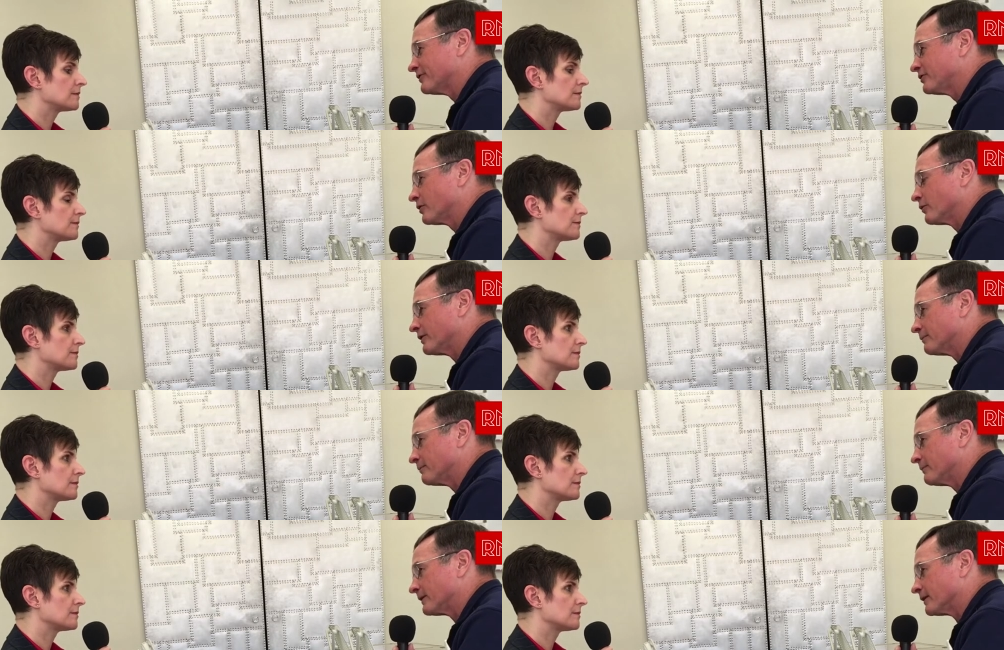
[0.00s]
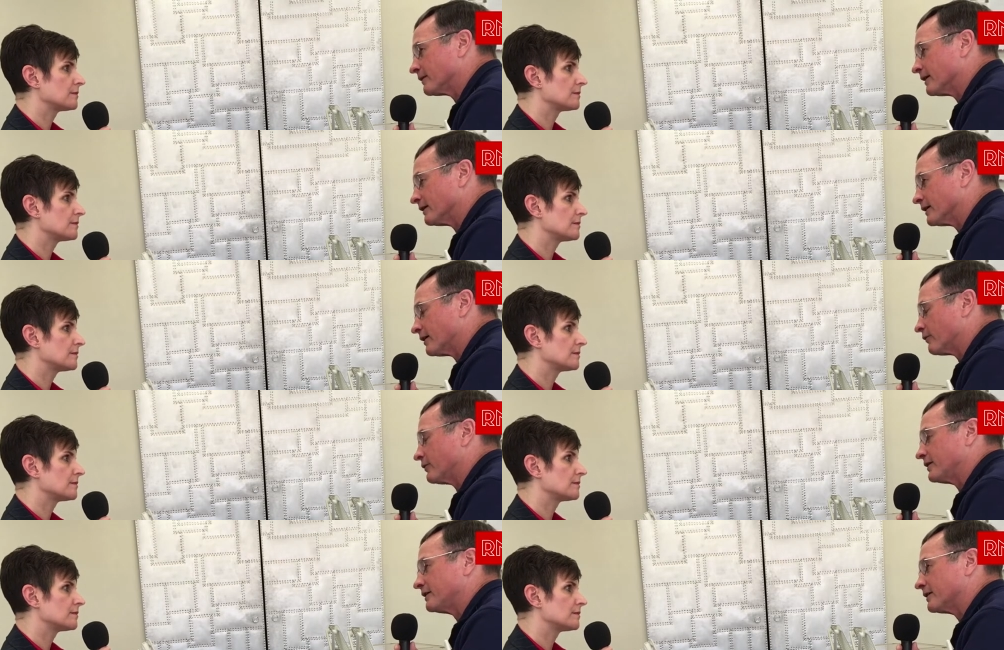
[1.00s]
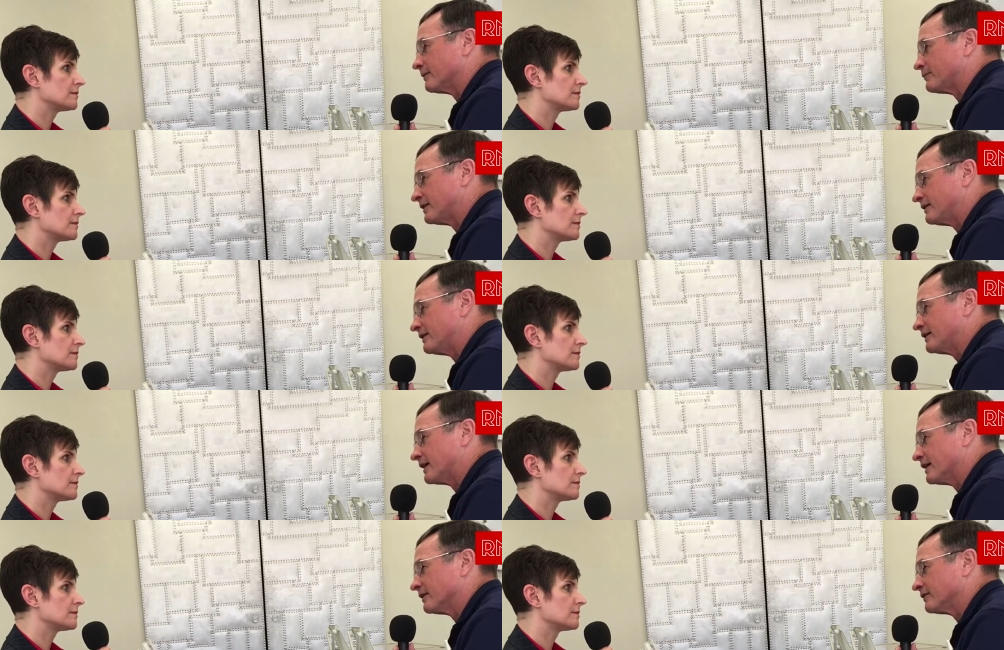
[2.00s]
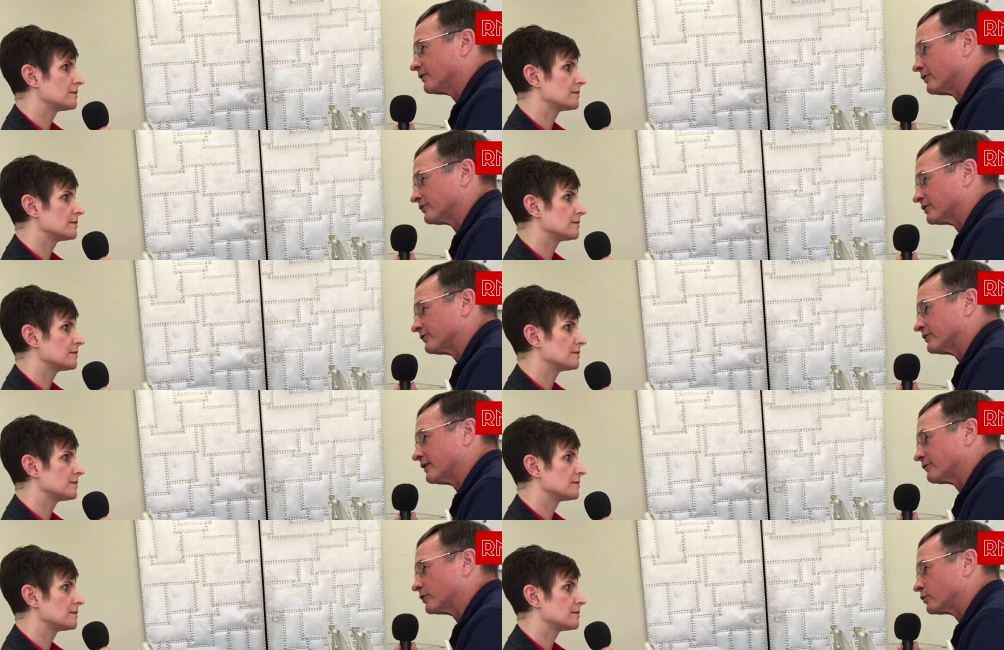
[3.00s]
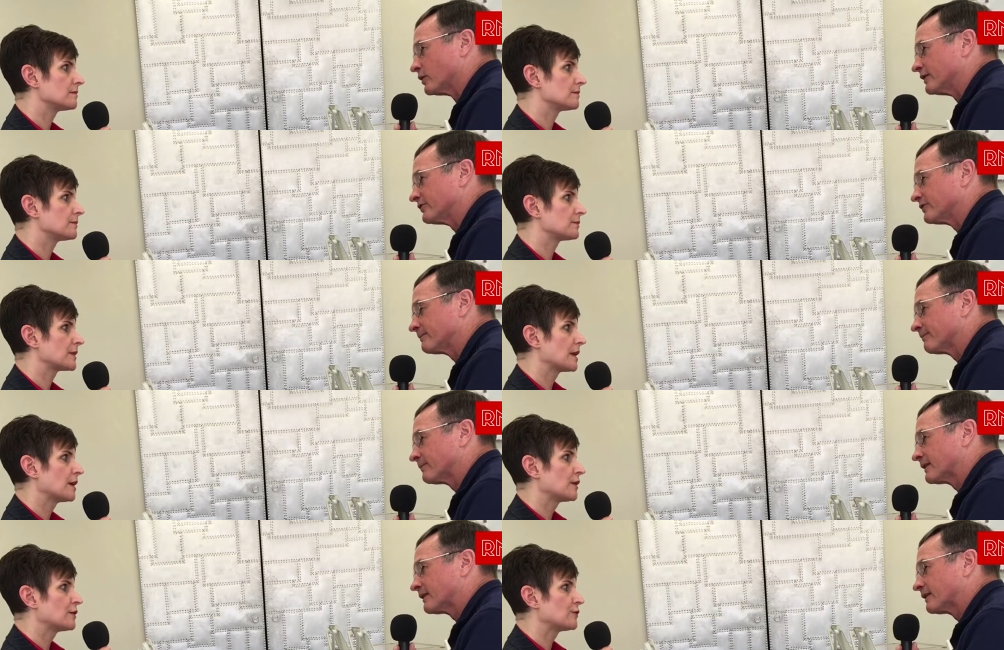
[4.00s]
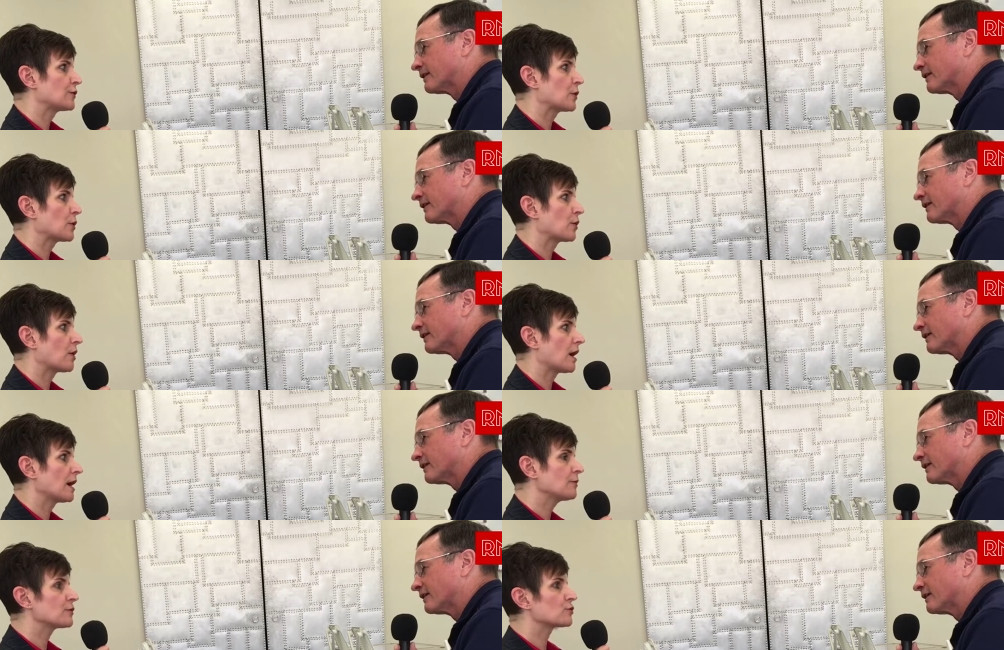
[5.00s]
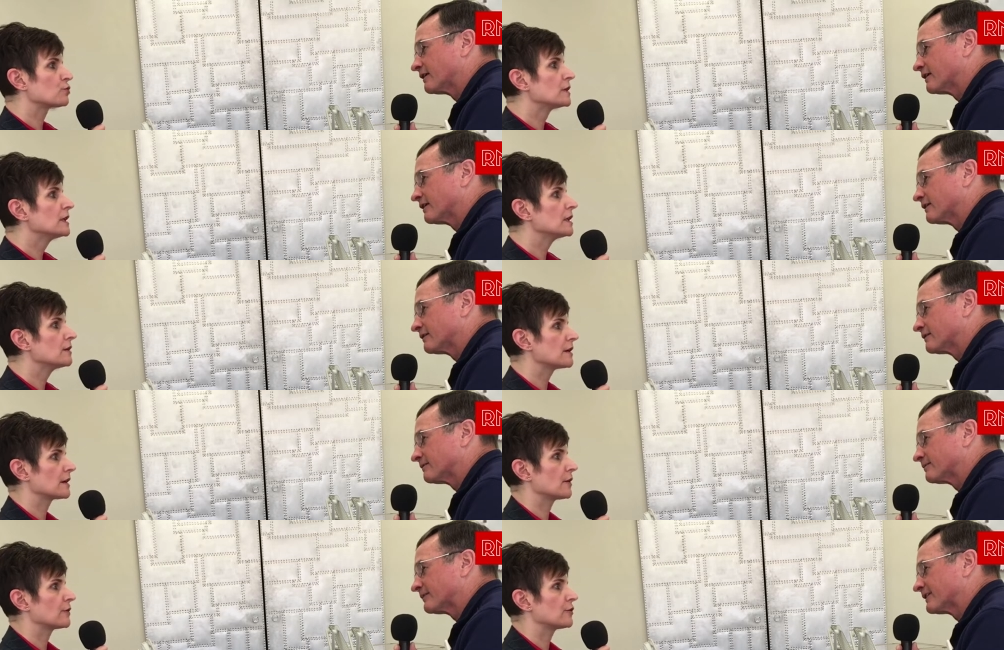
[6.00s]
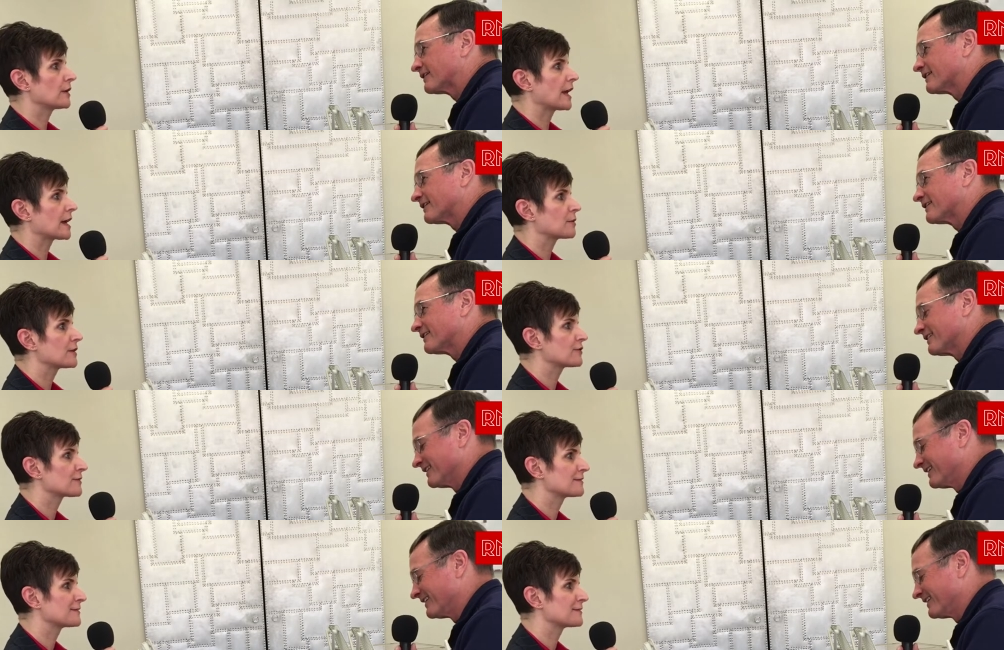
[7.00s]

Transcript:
Speaker 1: Did you go with the the LA or the uh, PD and the sheriff? Did you have to go twice? So
Speaker 2: I was really good at going to academies